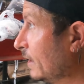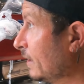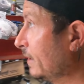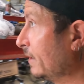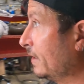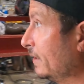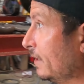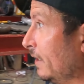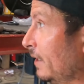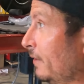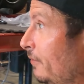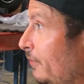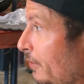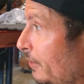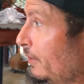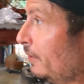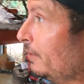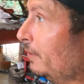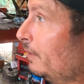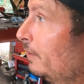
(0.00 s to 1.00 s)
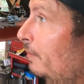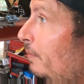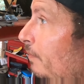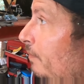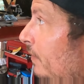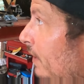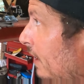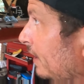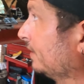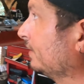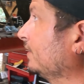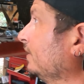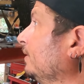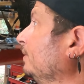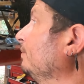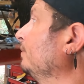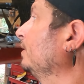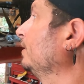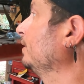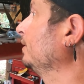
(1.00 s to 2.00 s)
This is a full
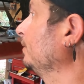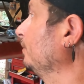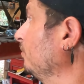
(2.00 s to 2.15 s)
custom